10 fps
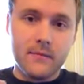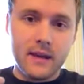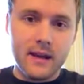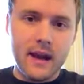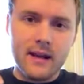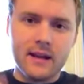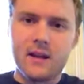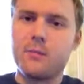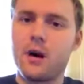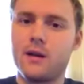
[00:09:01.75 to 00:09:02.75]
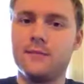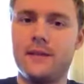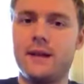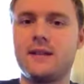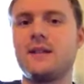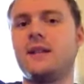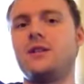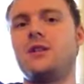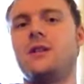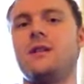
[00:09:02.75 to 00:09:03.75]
It had a bottom extension,